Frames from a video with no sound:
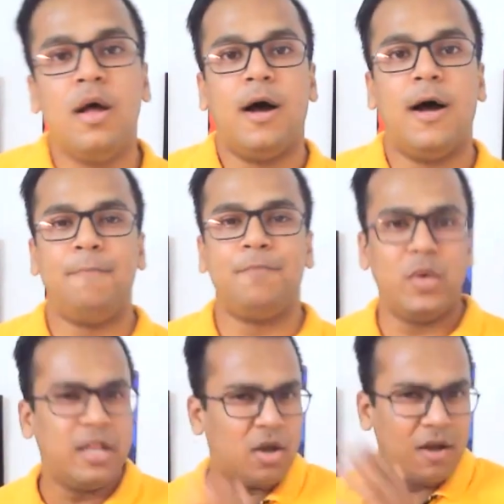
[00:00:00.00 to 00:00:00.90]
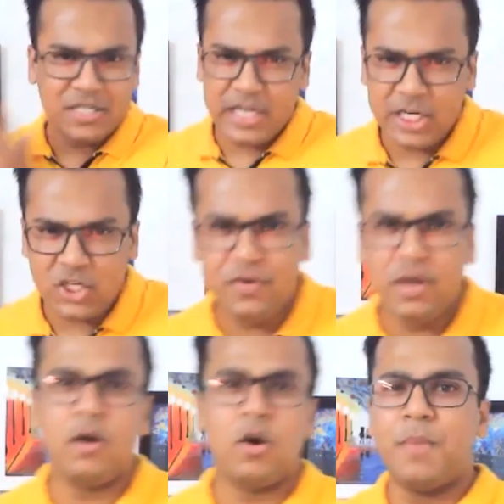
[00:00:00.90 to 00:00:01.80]
um, whether you have stage
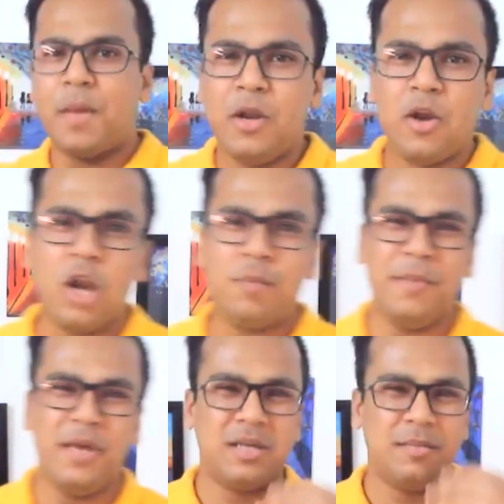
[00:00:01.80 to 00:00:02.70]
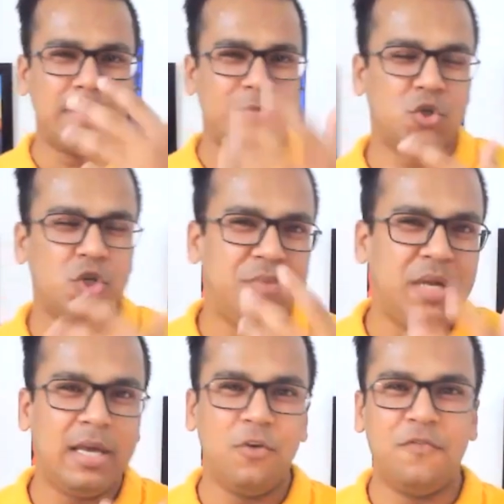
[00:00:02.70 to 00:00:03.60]
fear or maybe not, maybe sometimes you
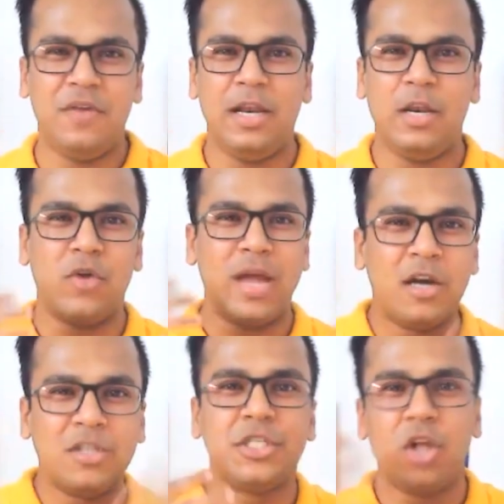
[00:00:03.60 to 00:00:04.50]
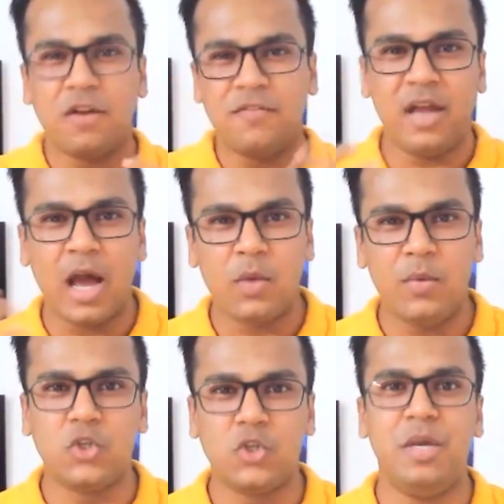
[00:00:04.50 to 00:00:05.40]
speak, you feel your energy is not very high when
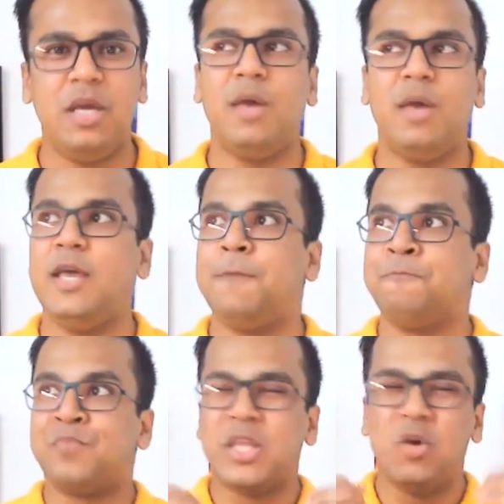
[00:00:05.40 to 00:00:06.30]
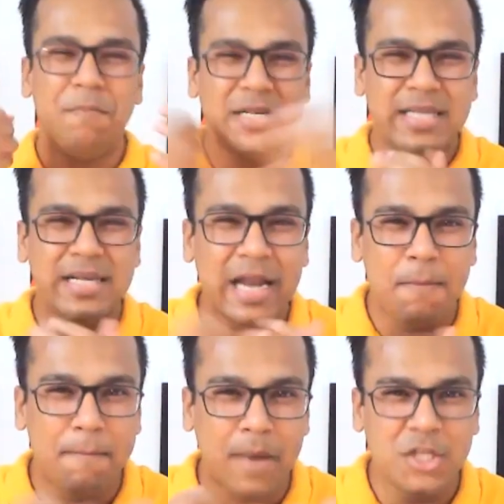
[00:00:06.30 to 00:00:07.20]
you speak. Maybe you're missing that
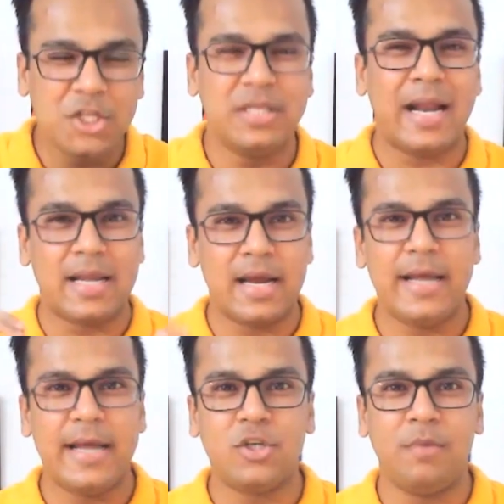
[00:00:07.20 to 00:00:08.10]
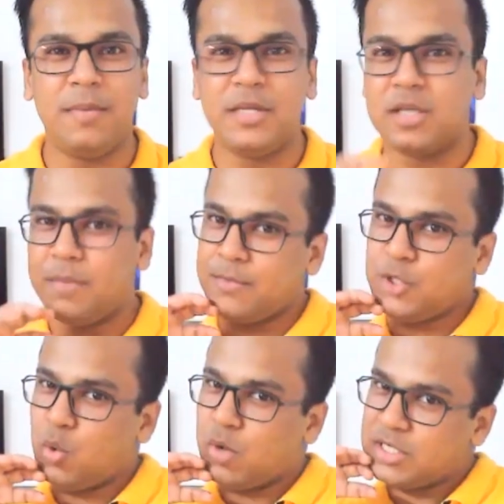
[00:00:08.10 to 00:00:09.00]
punch, that connect, or maybe sometimes
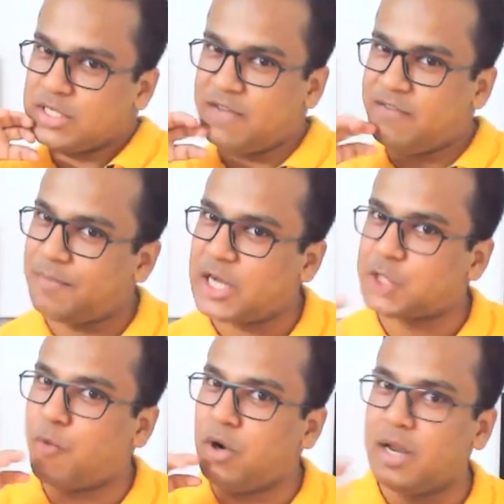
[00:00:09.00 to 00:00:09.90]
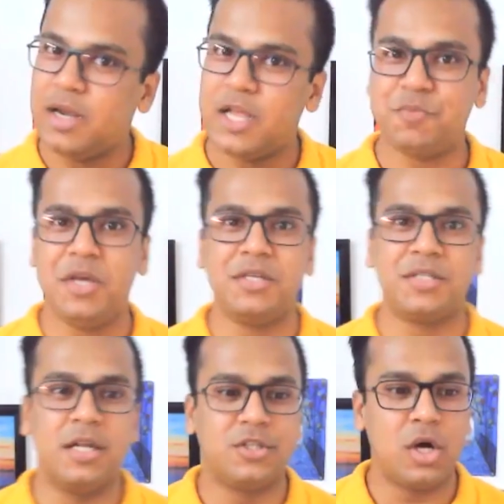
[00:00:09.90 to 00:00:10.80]
you want to just develop that spontaneous speaking
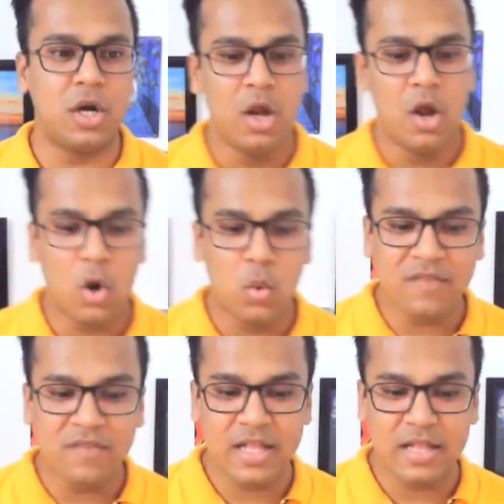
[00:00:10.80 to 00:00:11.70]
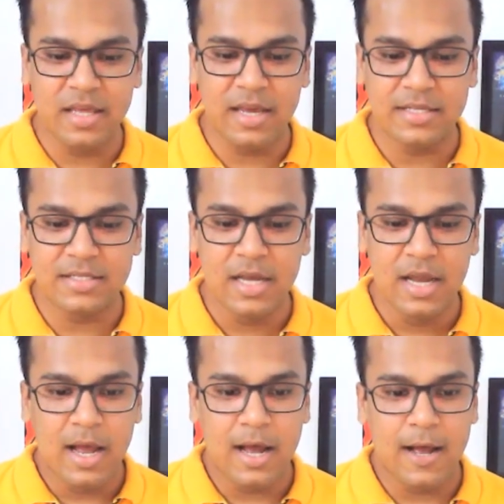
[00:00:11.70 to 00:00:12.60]
skills or, or whatever that thing is.
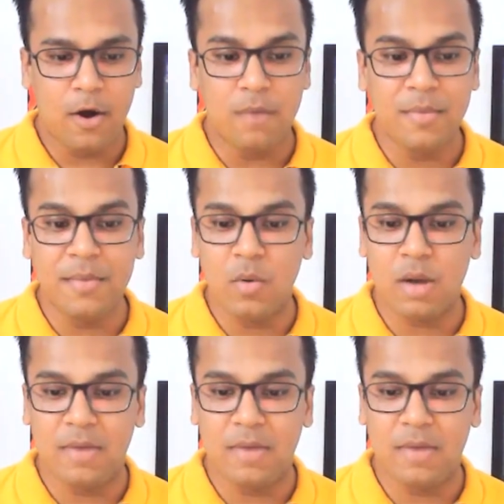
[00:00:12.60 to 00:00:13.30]
Uh, or maybe you want to